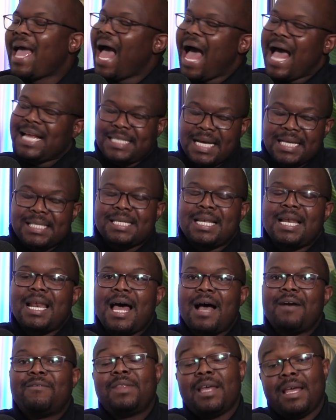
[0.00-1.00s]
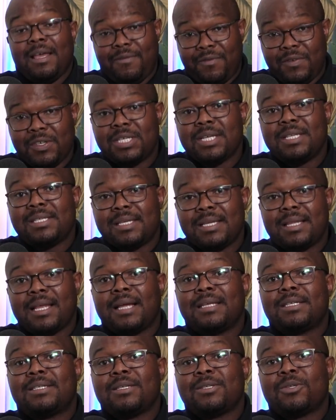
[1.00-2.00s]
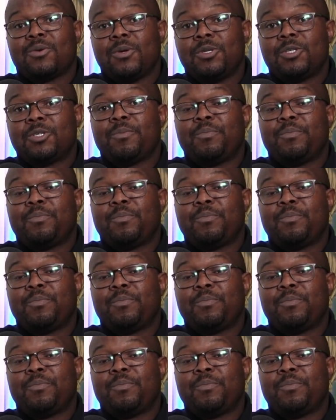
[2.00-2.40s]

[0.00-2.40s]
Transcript: I just love the efficiency that is going to